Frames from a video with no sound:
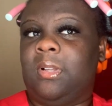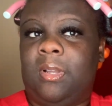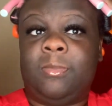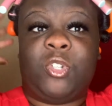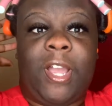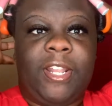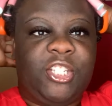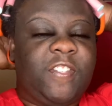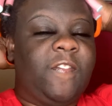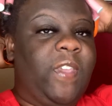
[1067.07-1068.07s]
I'm trying to
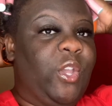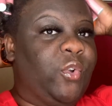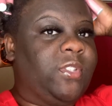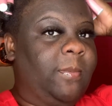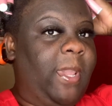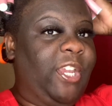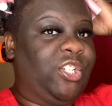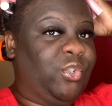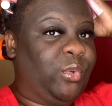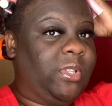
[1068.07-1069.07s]
just feel to make
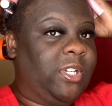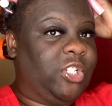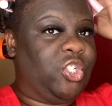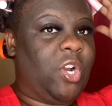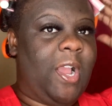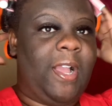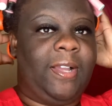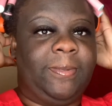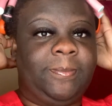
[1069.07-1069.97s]
sure they're dry